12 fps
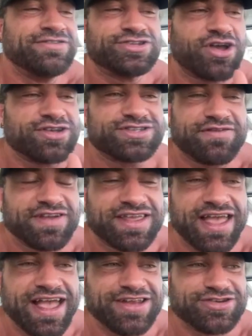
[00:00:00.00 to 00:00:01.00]
tossed off a
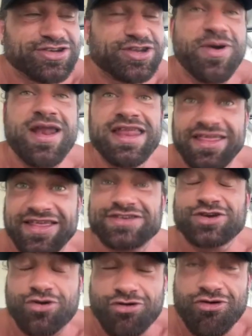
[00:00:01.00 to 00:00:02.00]
cage or do any of
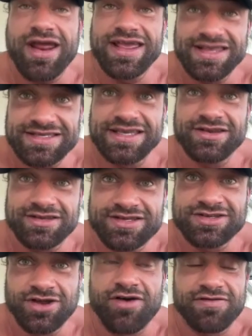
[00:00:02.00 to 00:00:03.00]
this crazy
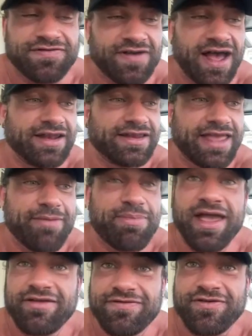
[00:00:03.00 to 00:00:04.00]
stuff and get
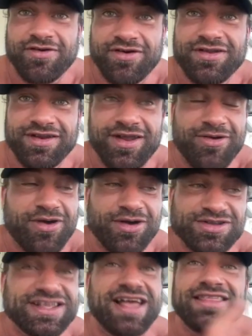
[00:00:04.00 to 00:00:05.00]
paid for it. I
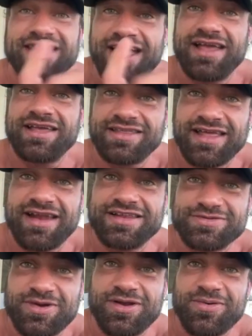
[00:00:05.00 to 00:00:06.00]
was like, that
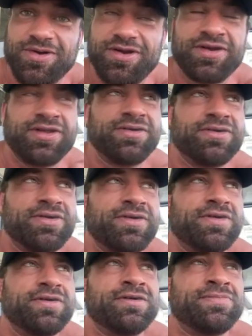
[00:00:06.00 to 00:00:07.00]
is what I want to do.
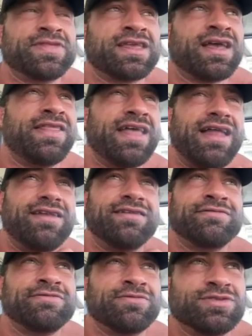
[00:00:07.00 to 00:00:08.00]
And
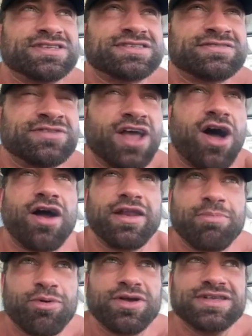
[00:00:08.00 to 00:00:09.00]
then once the
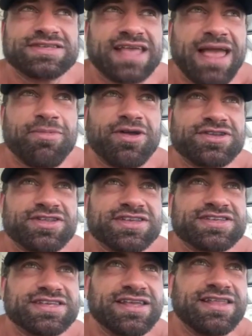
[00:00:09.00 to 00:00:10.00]
Hardy Boys came onto the
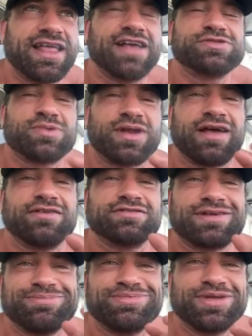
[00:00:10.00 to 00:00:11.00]
scene, that's when I was
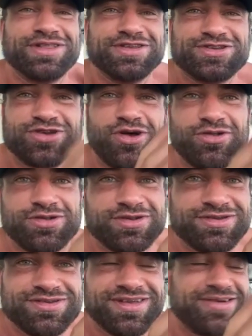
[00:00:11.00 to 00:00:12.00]
completely sold.
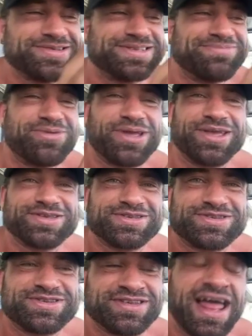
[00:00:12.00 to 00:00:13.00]
I was the
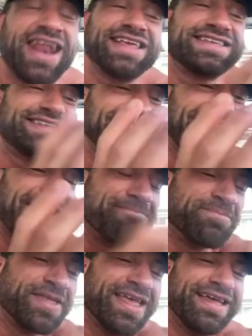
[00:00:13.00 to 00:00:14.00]
biggest, and I still am,
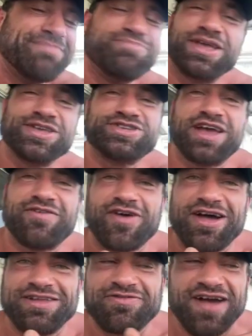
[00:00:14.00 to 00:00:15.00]
biggest Jeff
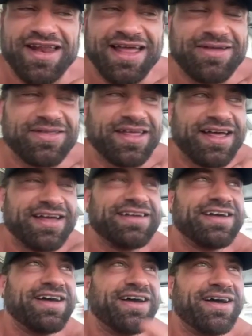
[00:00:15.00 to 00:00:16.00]
Hardy fan out
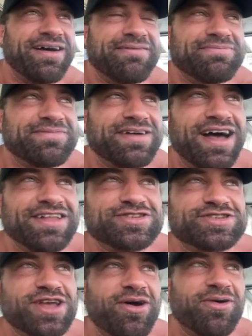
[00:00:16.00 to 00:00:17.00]
there. And
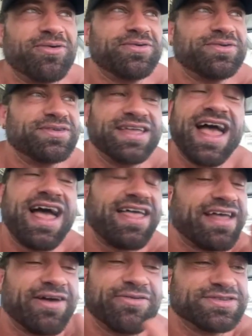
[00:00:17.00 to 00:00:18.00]
so, yeah,
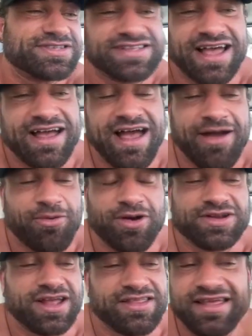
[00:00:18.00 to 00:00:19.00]
that was that. I
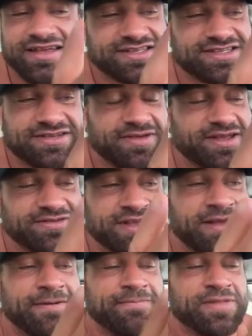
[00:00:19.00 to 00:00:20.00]
what this was
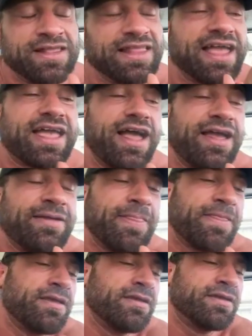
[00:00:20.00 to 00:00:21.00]
like. I
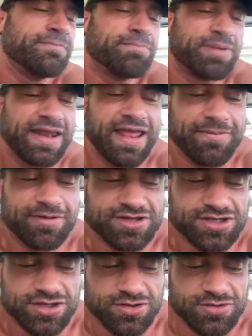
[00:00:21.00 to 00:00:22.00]
being able
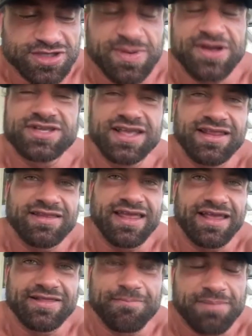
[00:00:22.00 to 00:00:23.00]
to, especially in
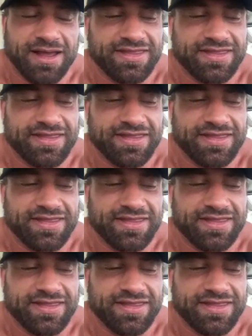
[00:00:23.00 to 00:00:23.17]
England